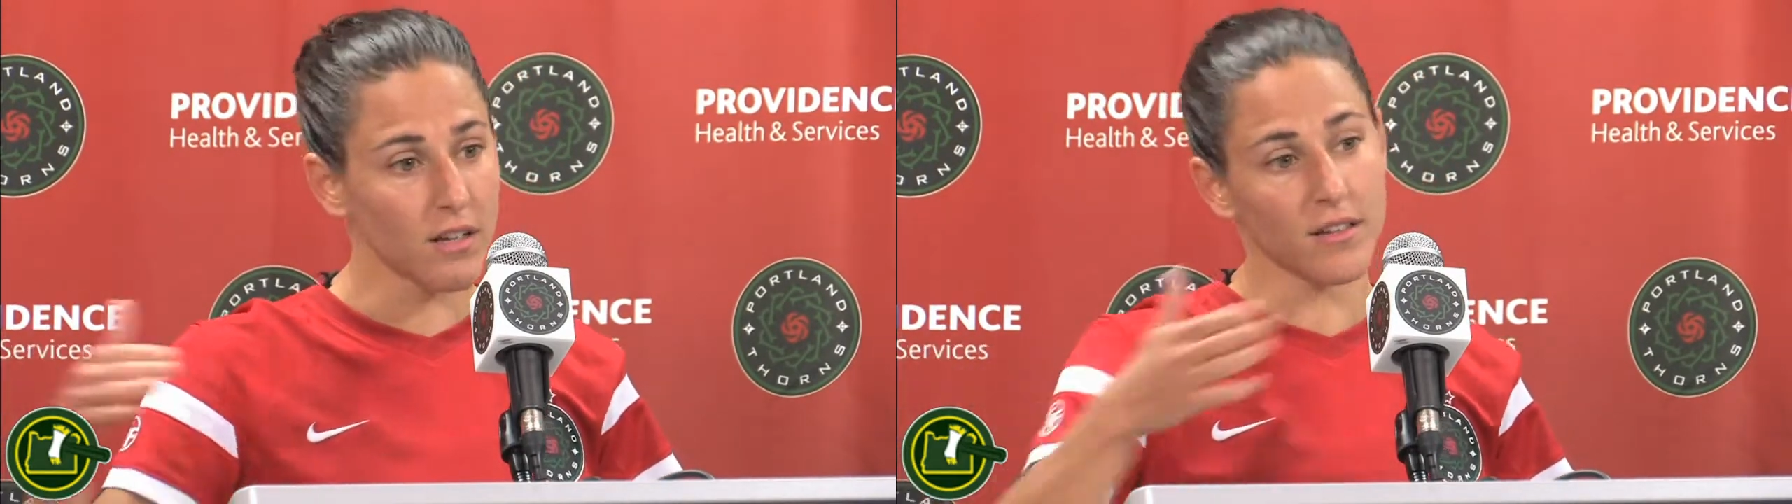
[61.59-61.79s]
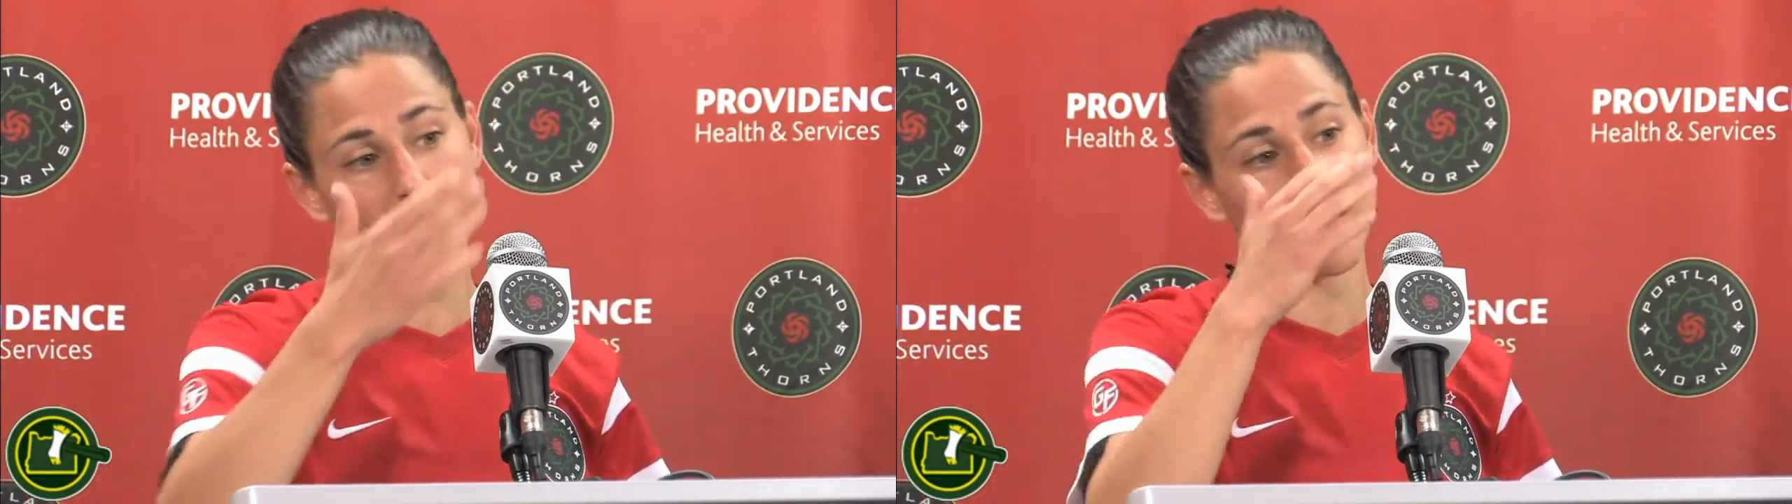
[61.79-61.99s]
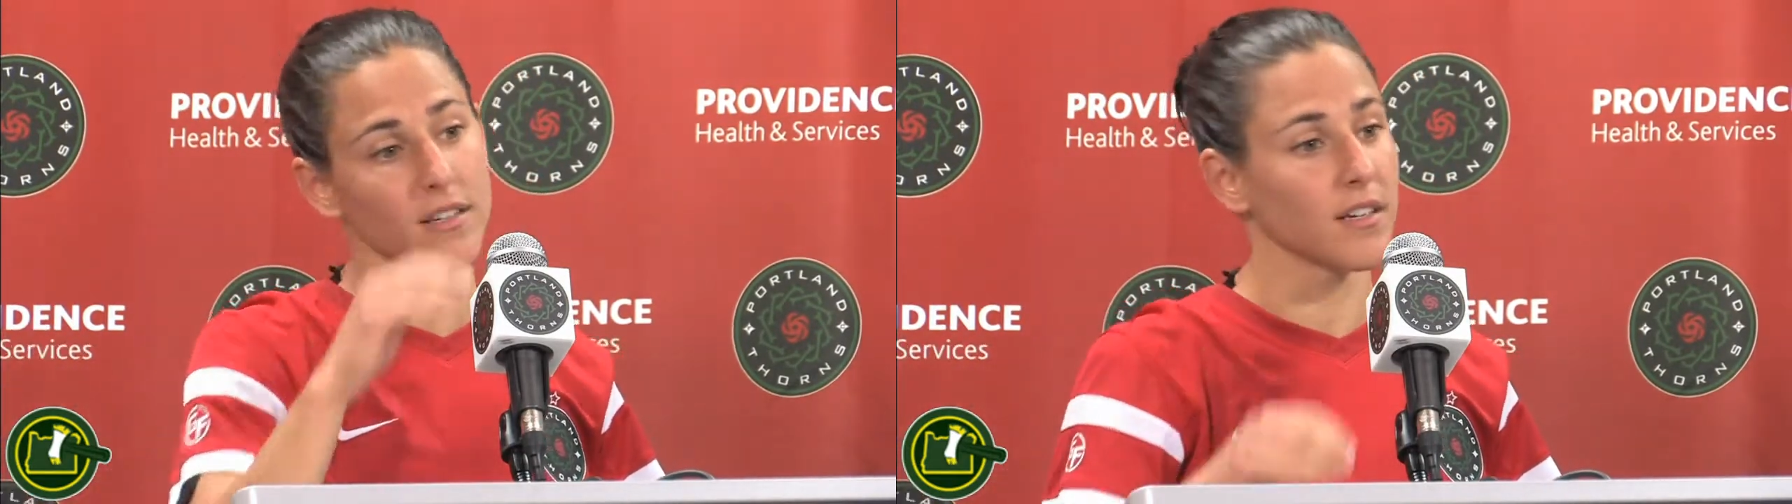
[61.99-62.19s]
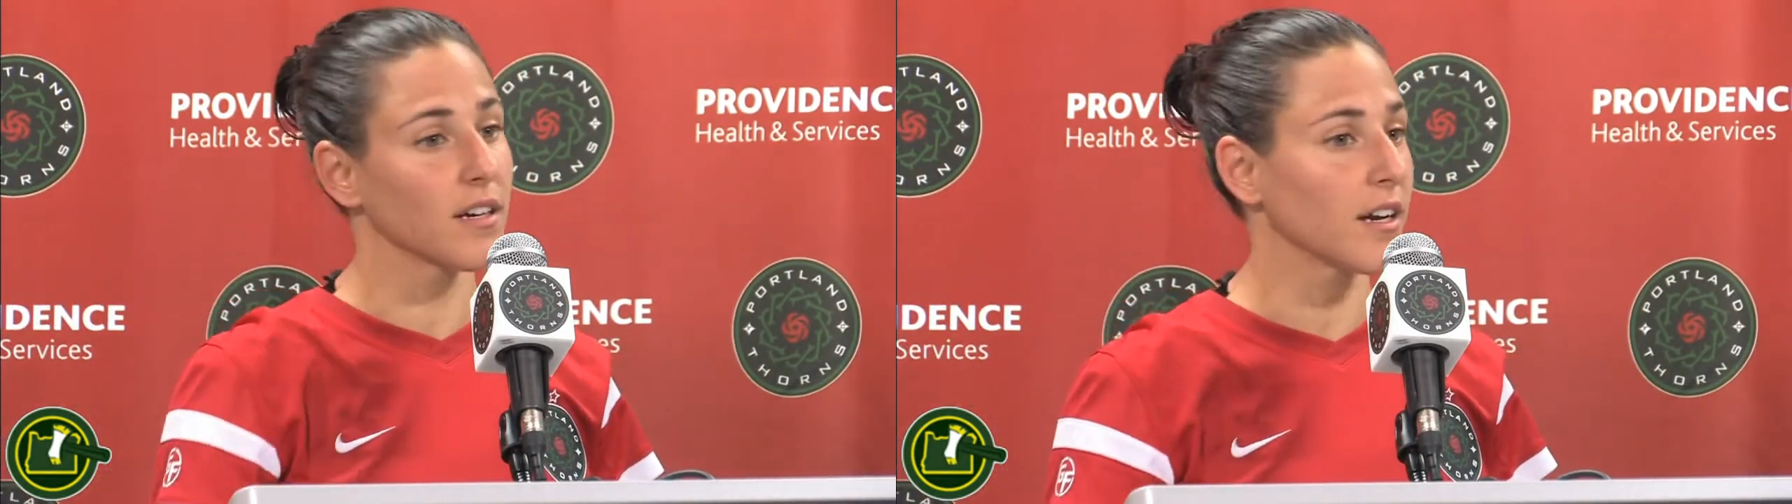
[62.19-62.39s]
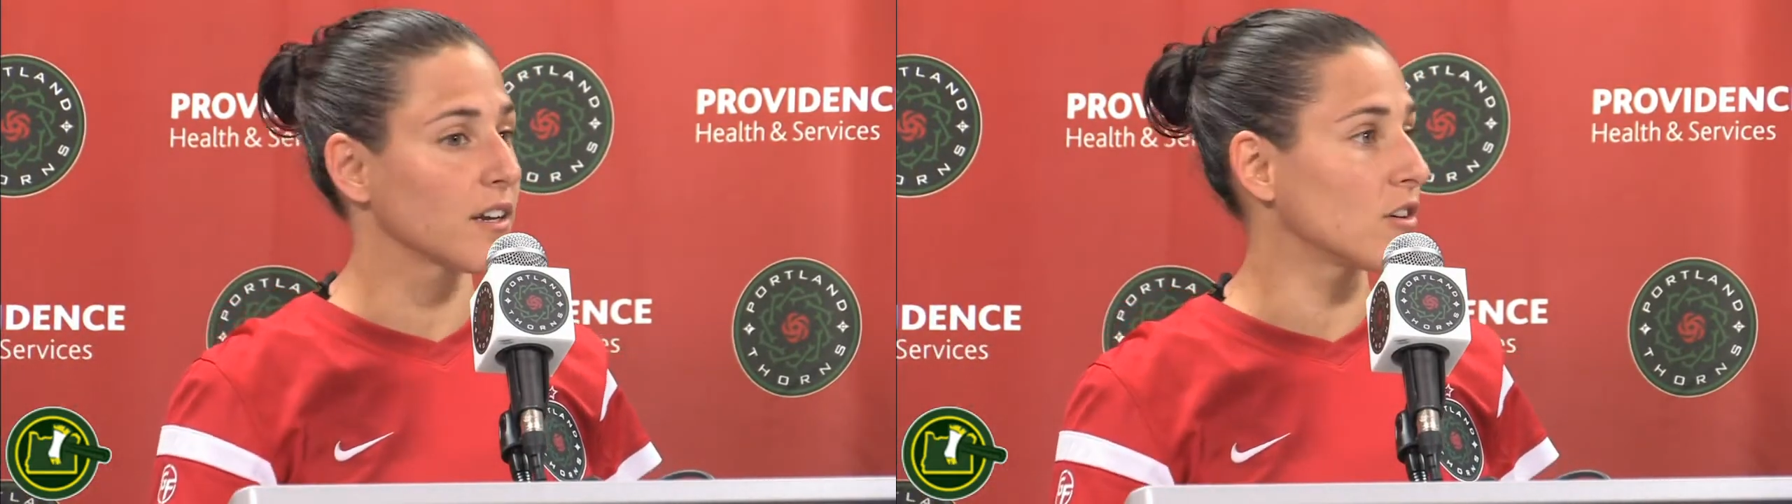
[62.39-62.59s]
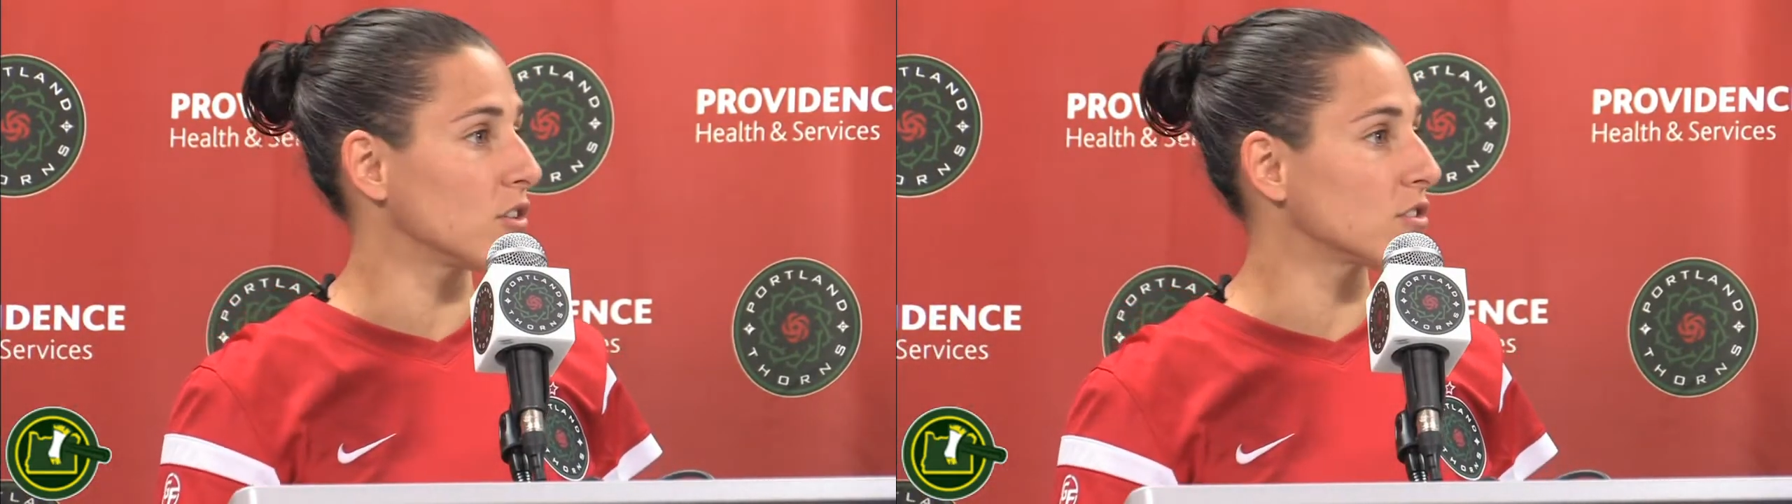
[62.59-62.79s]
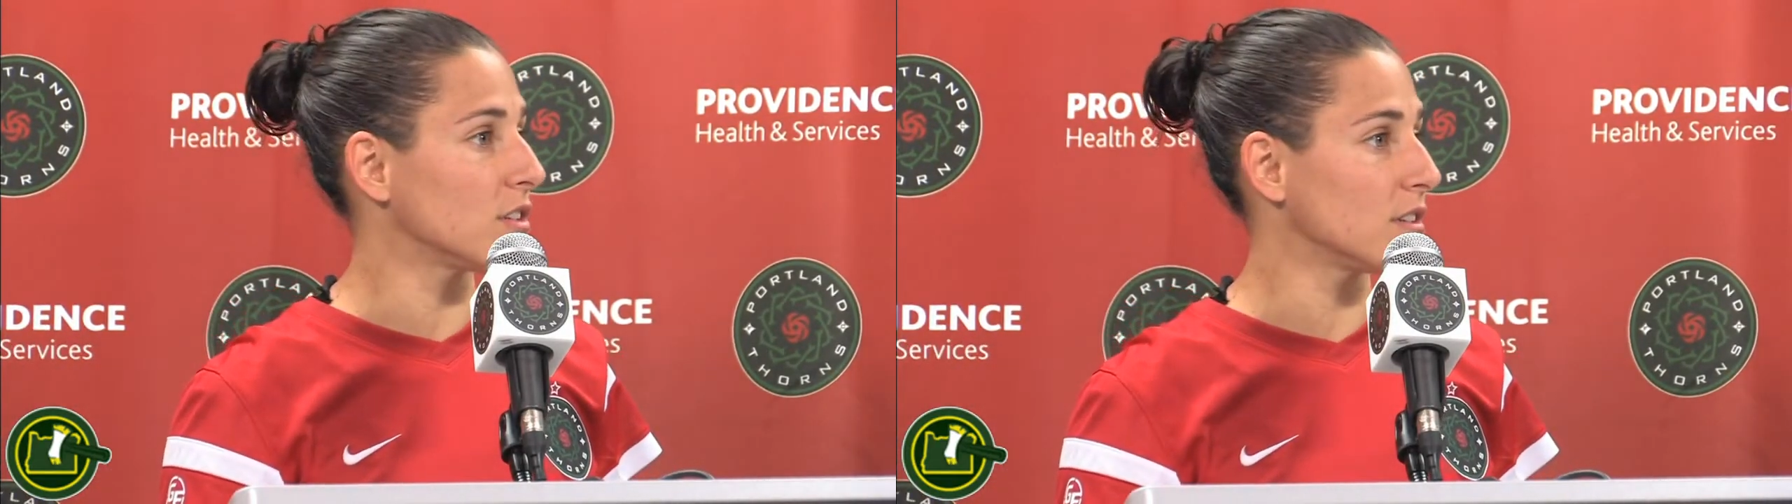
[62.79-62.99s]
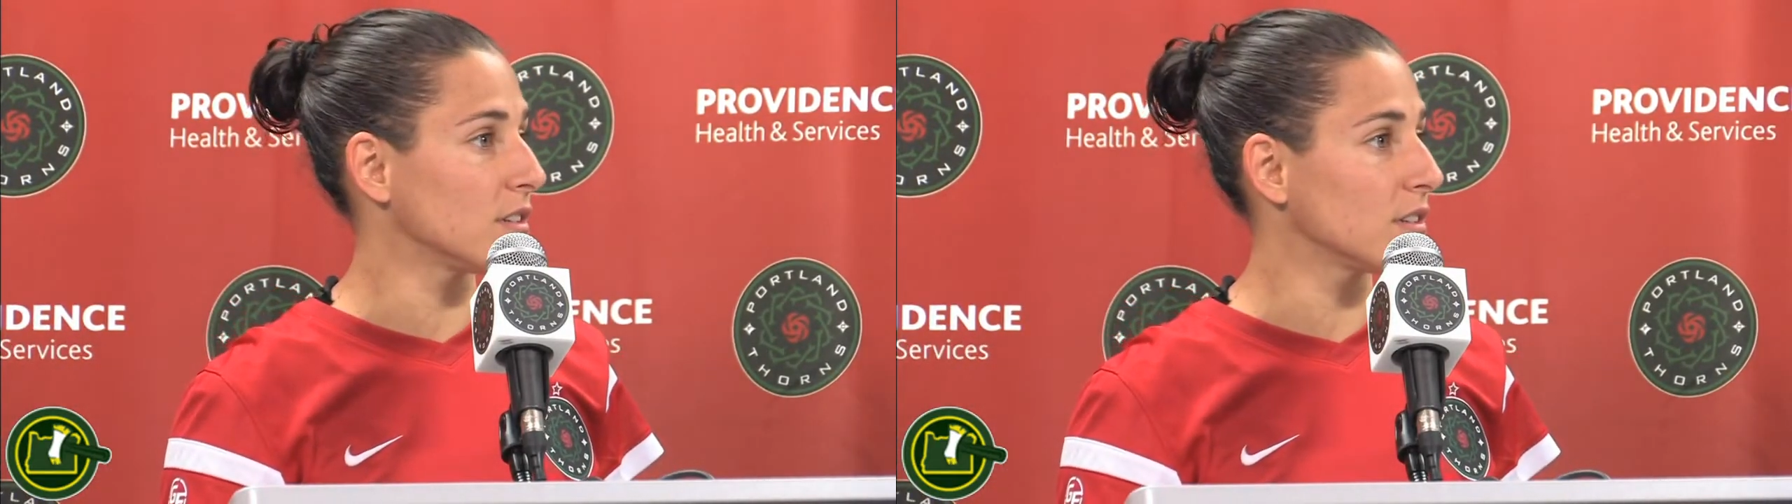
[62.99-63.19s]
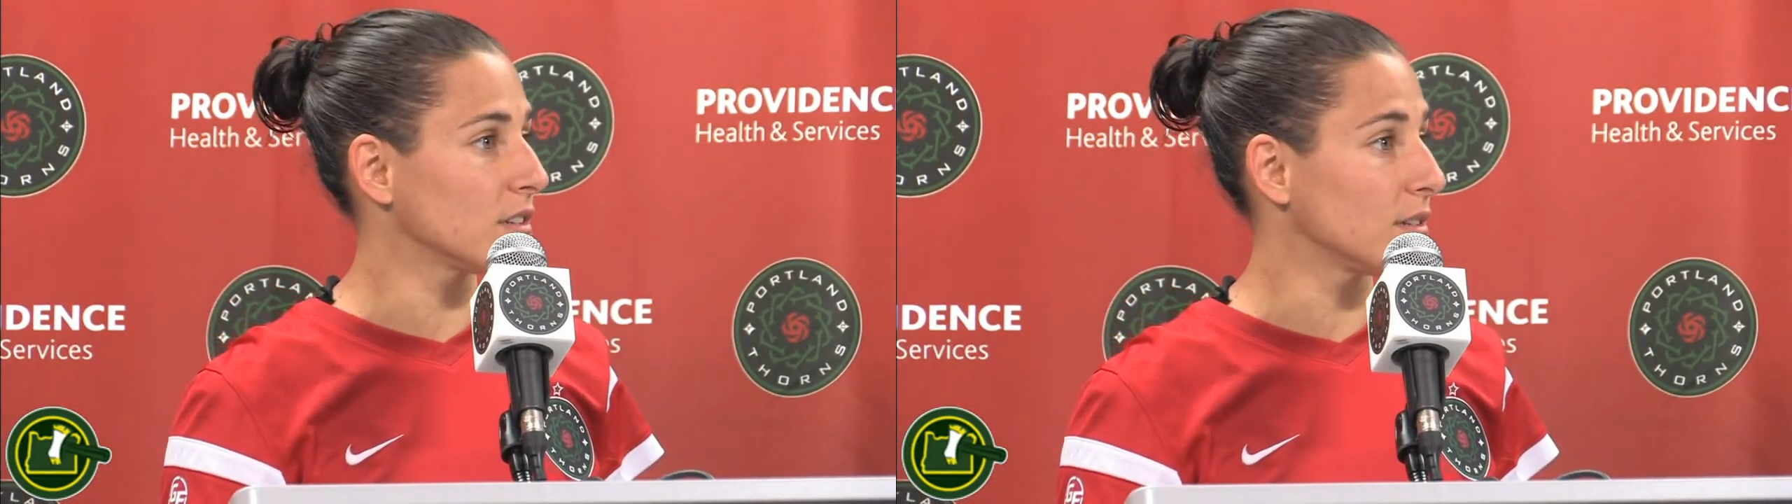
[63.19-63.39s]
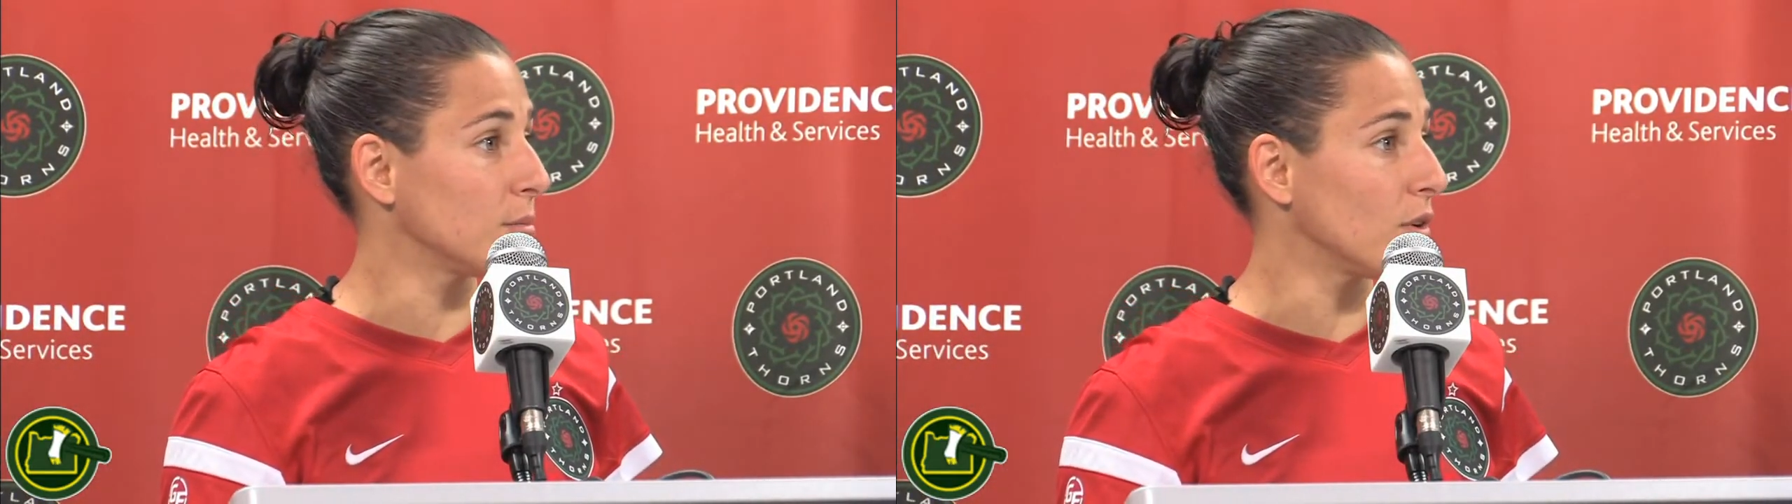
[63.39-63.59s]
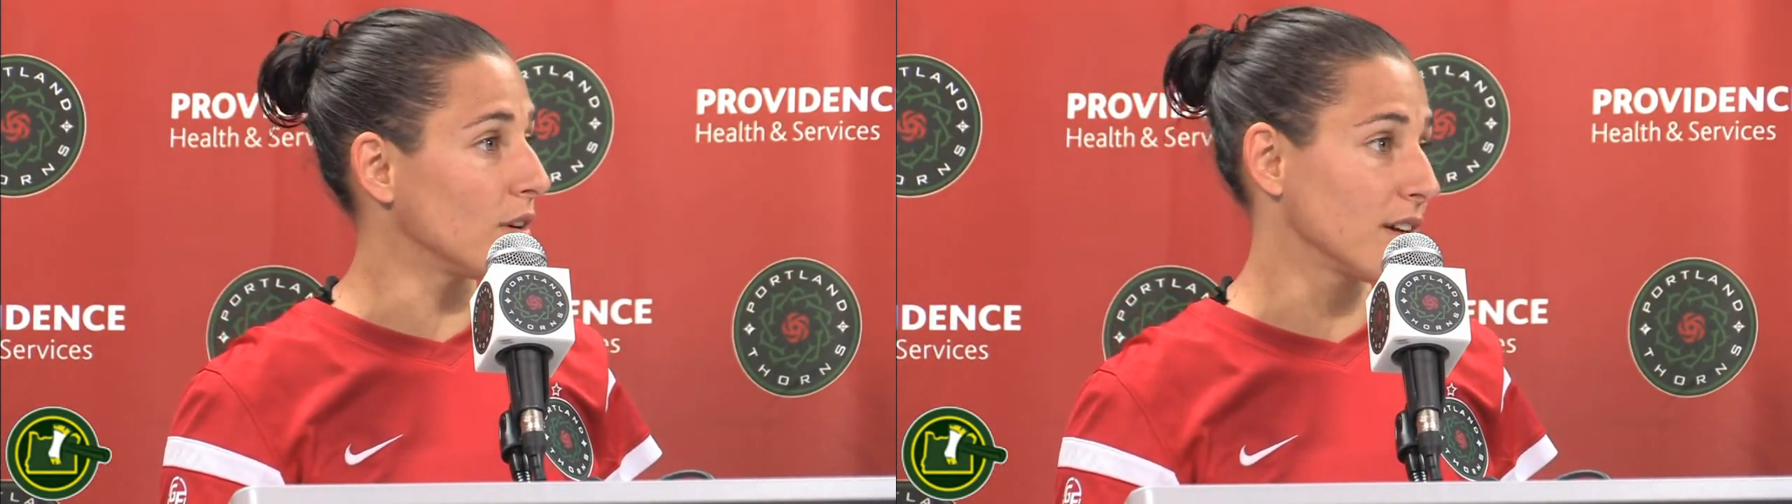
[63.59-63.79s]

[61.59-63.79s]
then I cross the ball